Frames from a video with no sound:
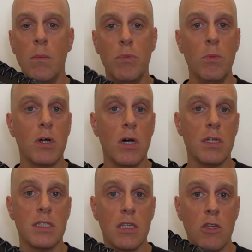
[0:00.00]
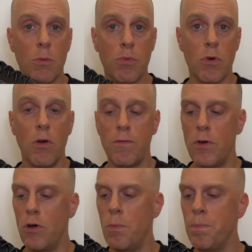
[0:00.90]
Puma calls that their Pro
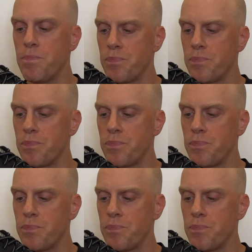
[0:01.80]
Foam.